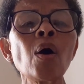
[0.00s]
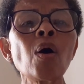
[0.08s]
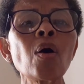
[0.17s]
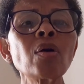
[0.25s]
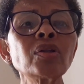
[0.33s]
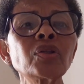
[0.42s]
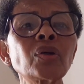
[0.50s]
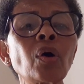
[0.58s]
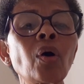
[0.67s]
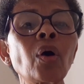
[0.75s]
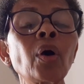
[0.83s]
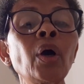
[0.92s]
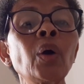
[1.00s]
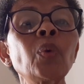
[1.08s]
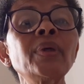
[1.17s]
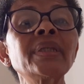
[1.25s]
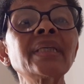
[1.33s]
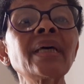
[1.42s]
Also,
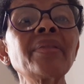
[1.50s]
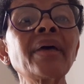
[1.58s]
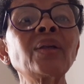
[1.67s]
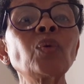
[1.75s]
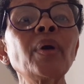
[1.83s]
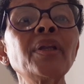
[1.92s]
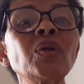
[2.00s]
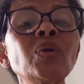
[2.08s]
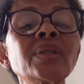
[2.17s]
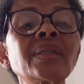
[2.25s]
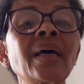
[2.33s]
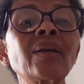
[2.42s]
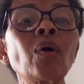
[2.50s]
we said that when you start,